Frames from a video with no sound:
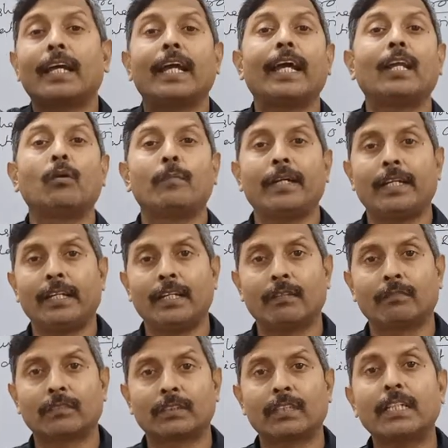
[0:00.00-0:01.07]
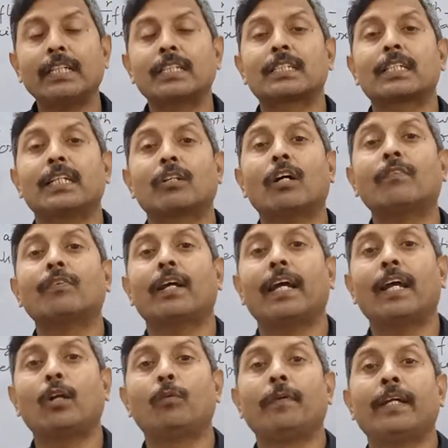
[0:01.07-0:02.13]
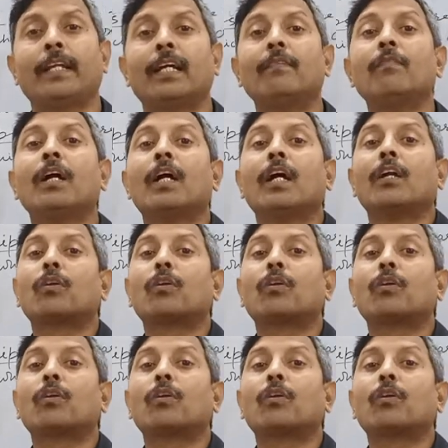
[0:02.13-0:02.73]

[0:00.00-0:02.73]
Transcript: aluminium, thin sheet of aluminium,